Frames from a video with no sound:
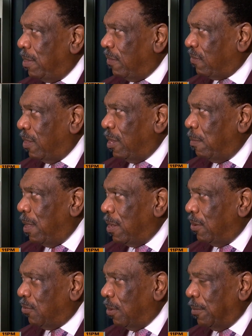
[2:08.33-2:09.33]
be the city
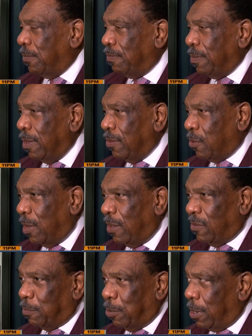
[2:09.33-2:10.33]
manager. So he
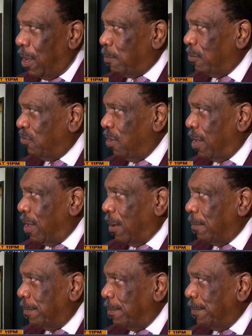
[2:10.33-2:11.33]
needs to put up or shut up.